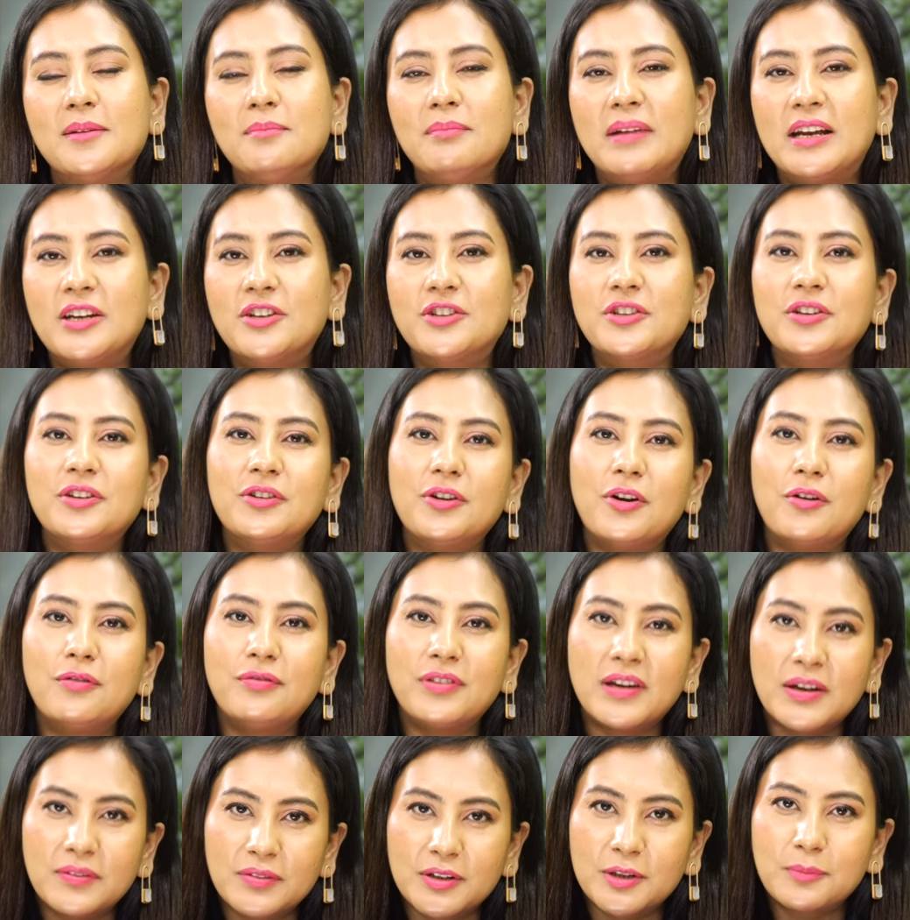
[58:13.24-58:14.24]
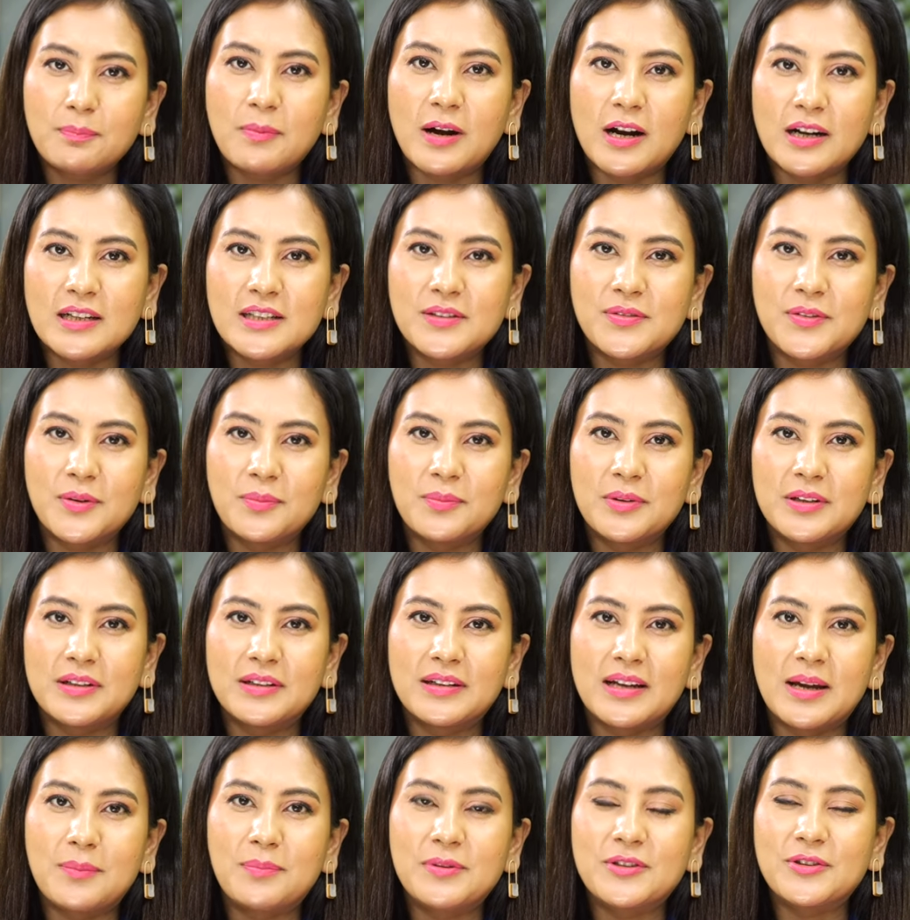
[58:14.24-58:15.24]
Mention your favorite parts from
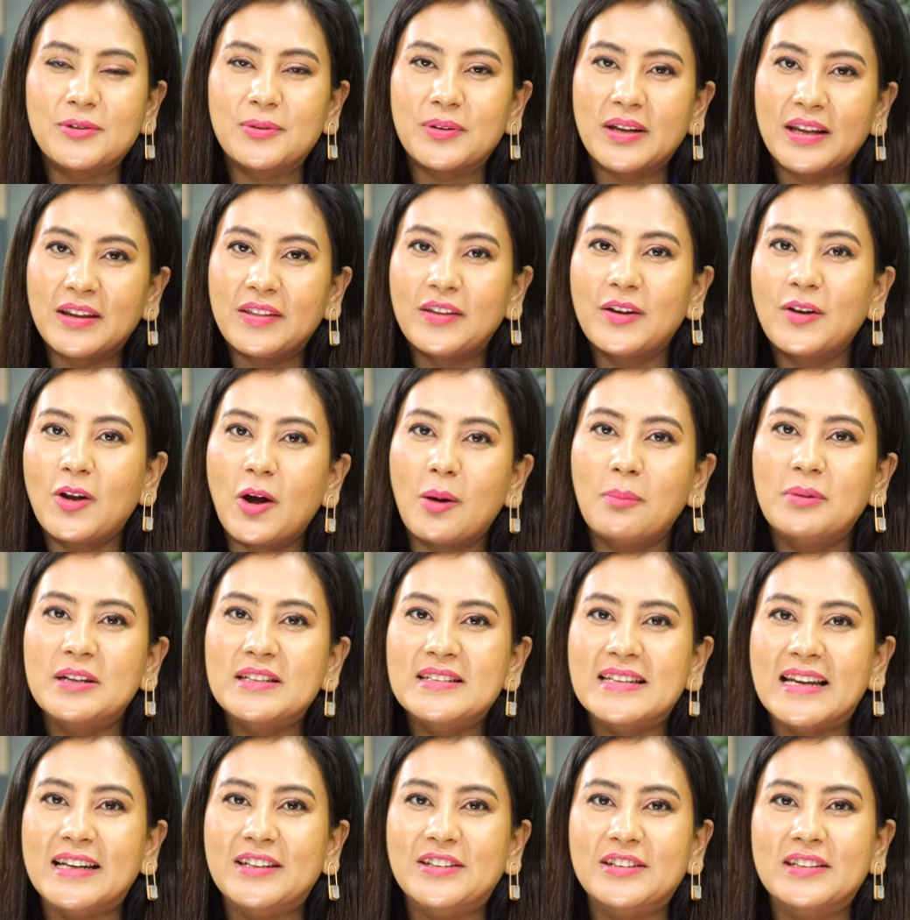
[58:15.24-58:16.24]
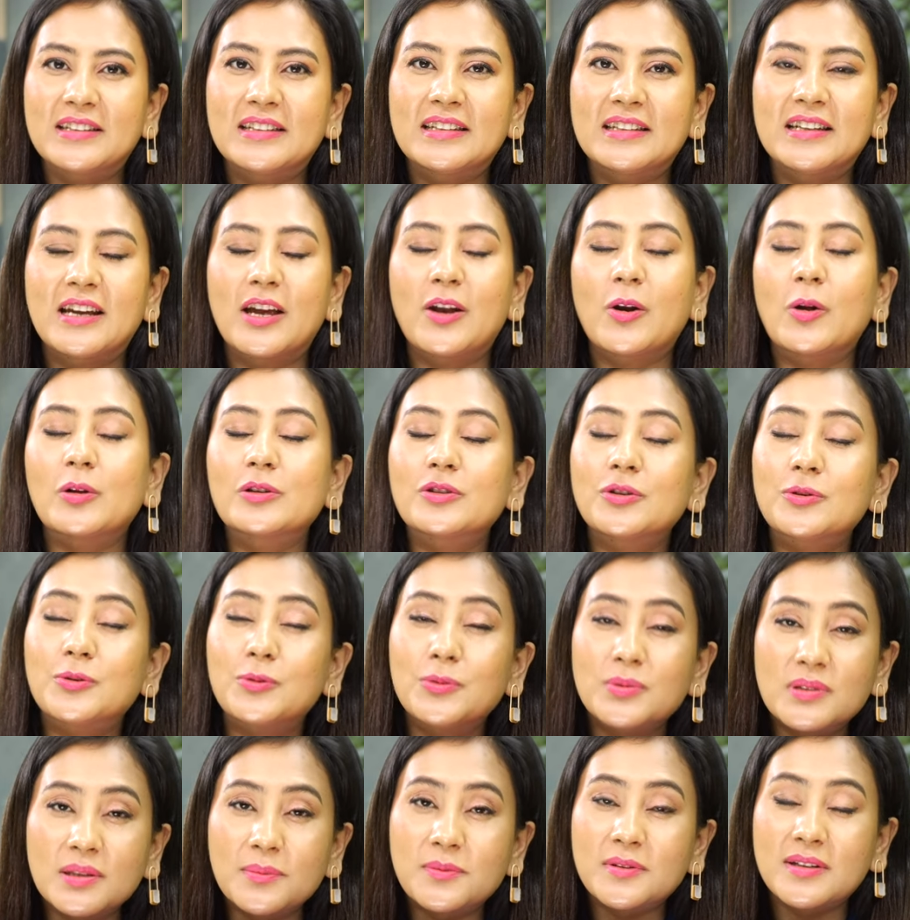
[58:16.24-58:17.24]
the episode in the comment section, and also
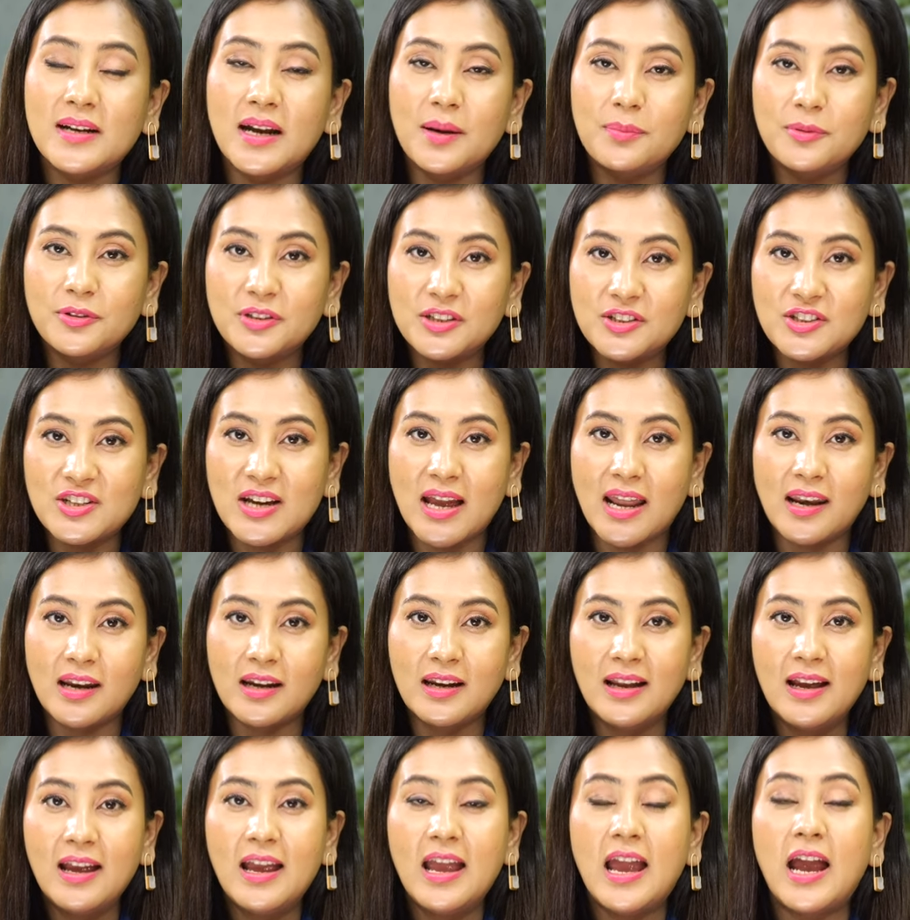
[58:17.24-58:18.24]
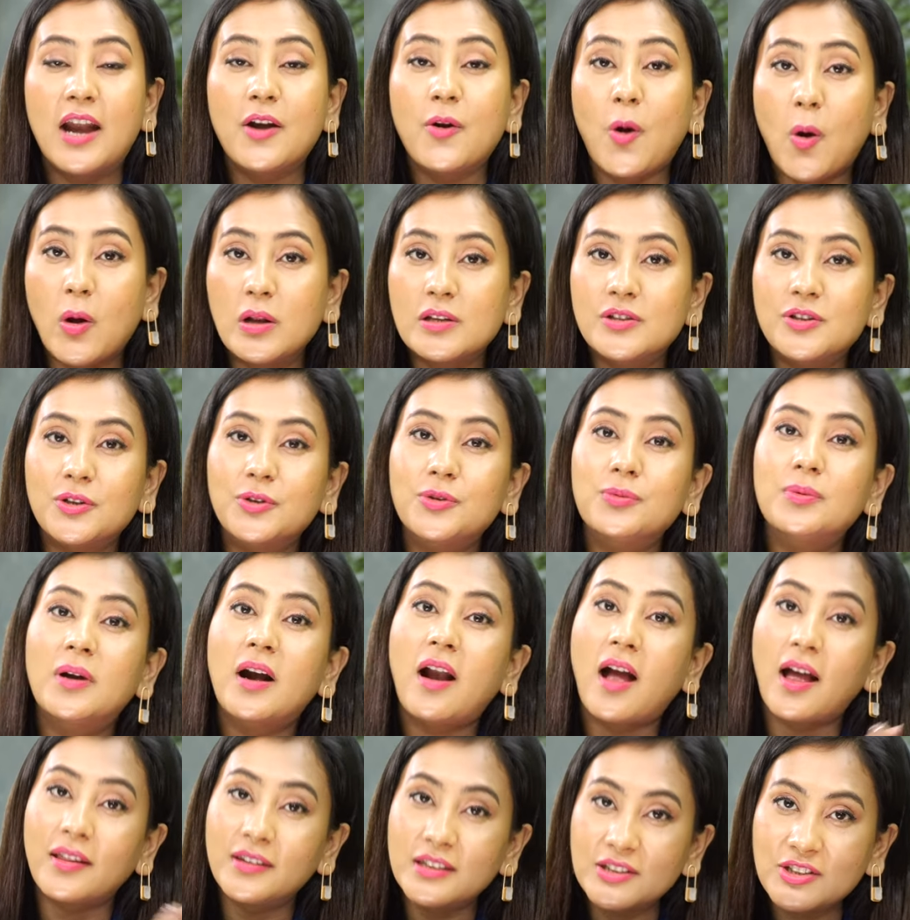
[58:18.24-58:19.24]
do subscribe to the channel and also to our
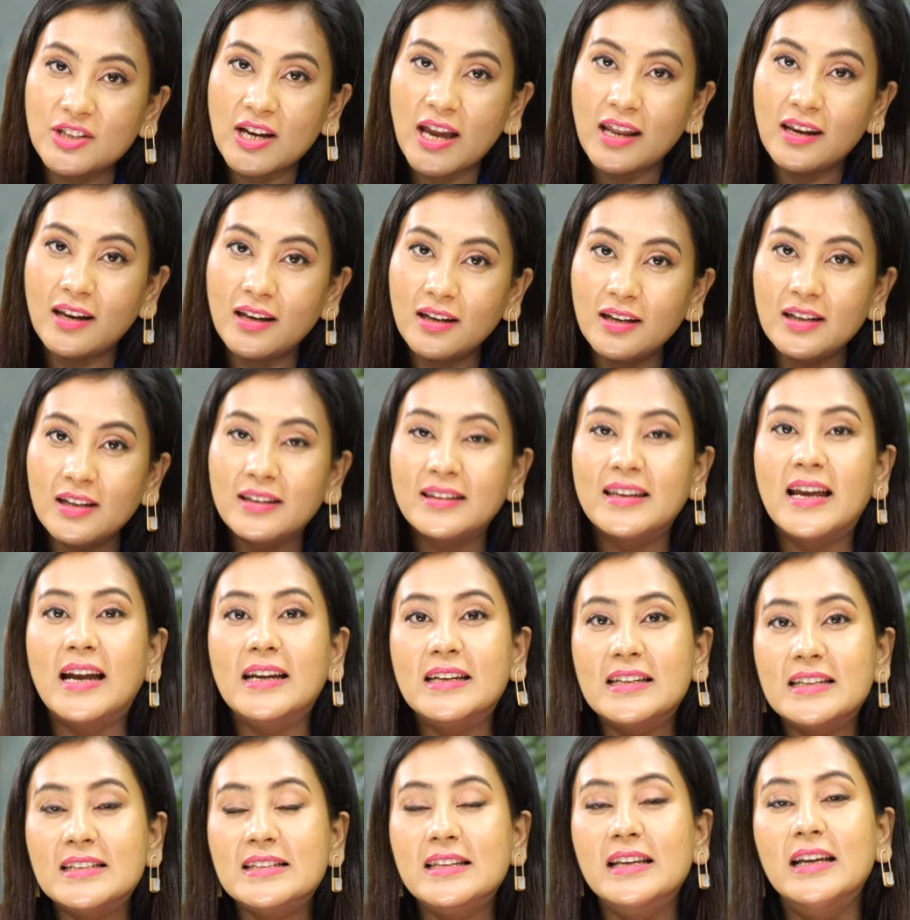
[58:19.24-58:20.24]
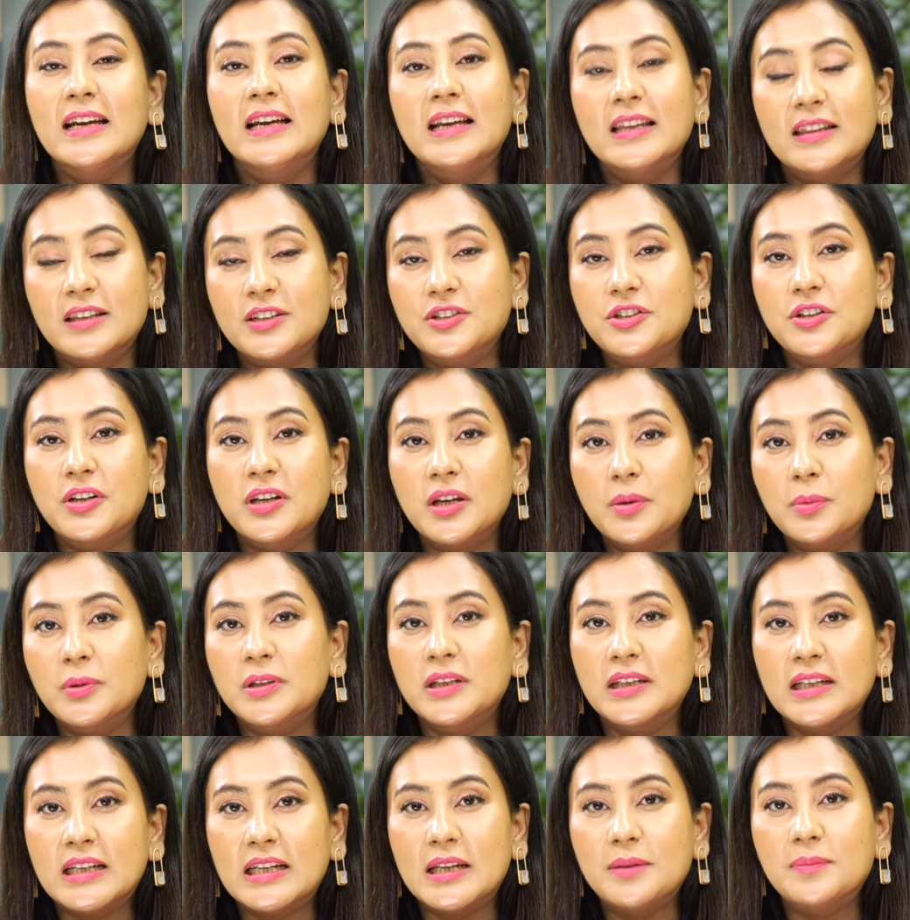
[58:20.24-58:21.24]
other channel, that is The Journey
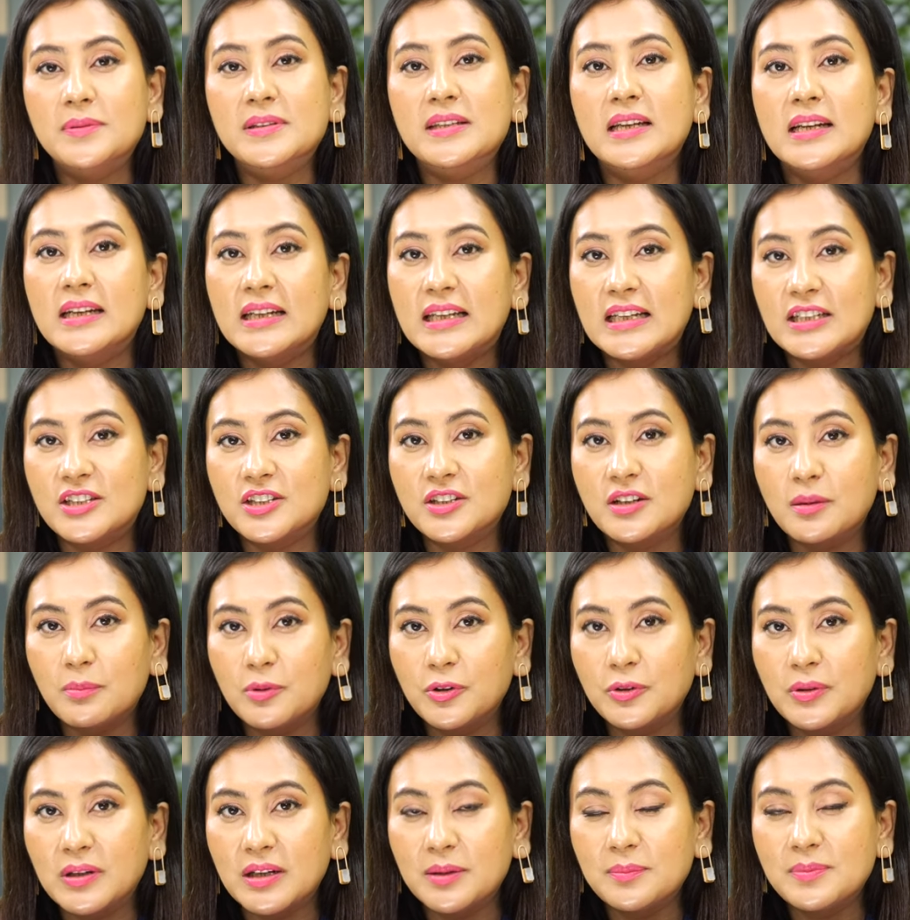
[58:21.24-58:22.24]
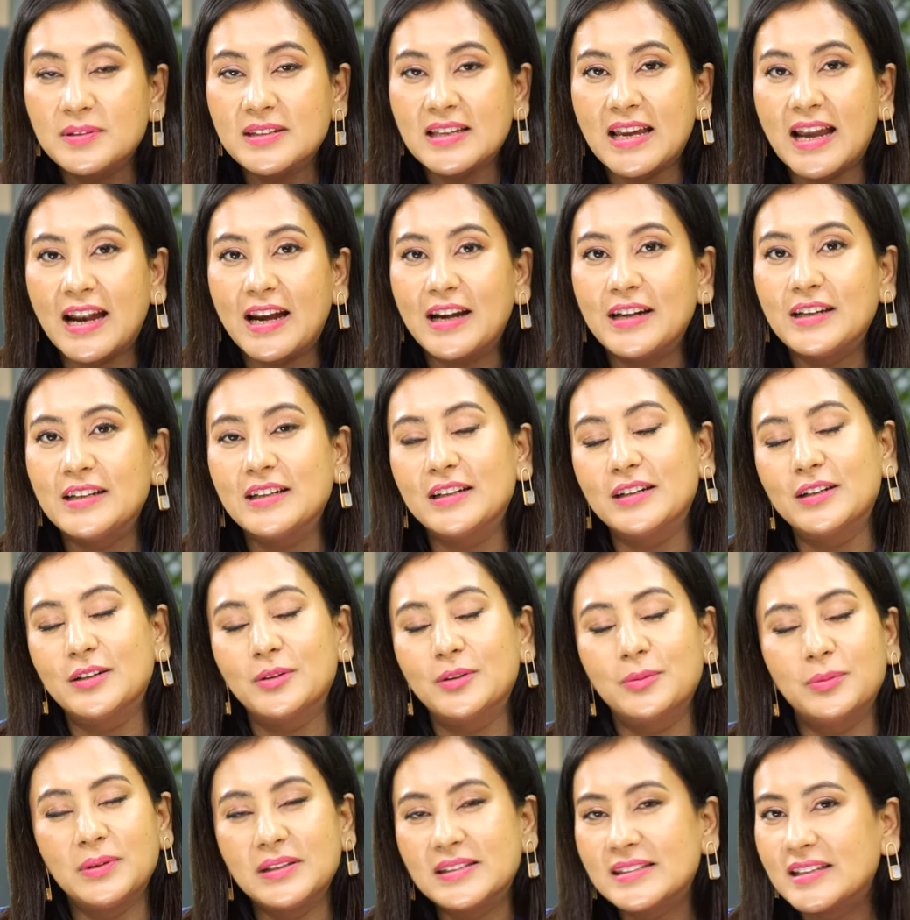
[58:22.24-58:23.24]
Within Clips, T J W Clips, and uh,
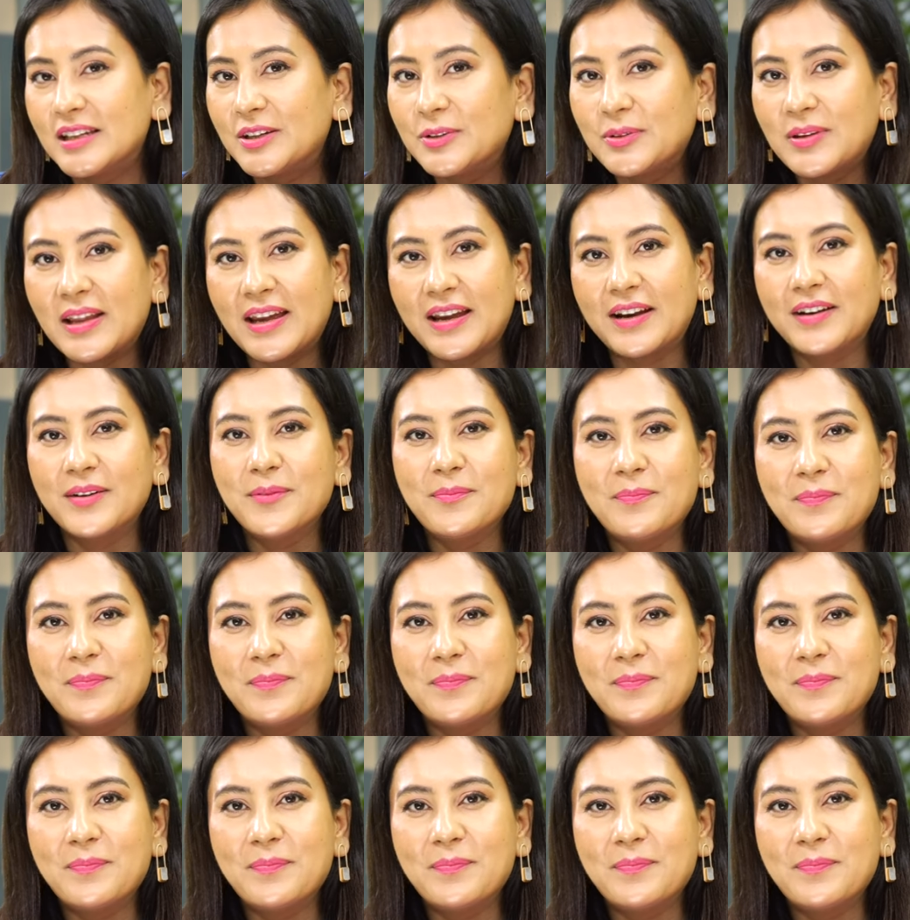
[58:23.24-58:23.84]
we'll see you there.